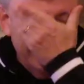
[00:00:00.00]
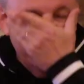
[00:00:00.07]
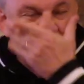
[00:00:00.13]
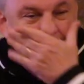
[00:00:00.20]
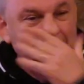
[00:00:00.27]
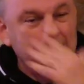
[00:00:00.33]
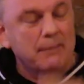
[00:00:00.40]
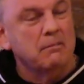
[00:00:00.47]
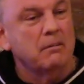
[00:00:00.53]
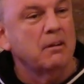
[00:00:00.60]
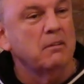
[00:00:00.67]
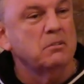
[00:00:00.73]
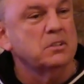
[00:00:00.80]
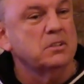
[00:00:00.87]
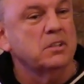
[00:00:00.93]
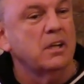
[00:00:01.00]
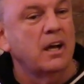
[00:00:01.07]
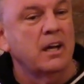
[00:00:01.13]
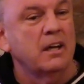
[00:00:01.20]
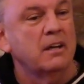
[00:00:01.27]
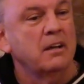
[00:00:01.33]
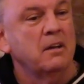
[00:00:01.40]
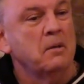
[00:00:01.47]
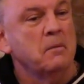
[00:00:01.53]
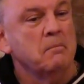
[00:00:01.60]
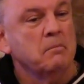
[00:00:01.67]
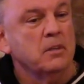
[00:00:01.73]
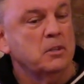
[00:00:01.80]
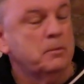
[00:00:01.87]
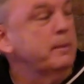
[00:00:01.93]
yeah, it was uh,
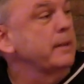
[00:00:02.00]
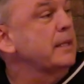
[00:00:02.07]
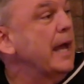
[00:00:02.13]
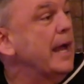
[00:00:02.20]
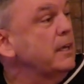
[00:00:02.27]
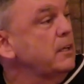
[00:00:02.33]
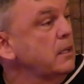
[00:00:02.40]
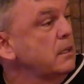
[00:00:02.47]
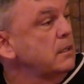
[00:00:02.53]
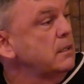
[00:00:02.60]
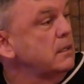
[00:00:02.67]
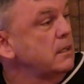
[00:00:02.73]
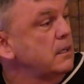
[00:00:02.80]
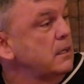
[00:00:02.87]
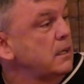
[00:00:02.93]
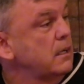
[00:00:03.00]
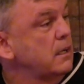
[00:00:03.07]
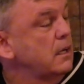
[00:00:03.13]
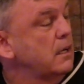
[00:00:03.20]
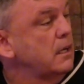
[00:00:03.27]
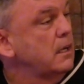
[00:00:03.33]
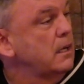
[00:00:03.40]
spectacular. Th-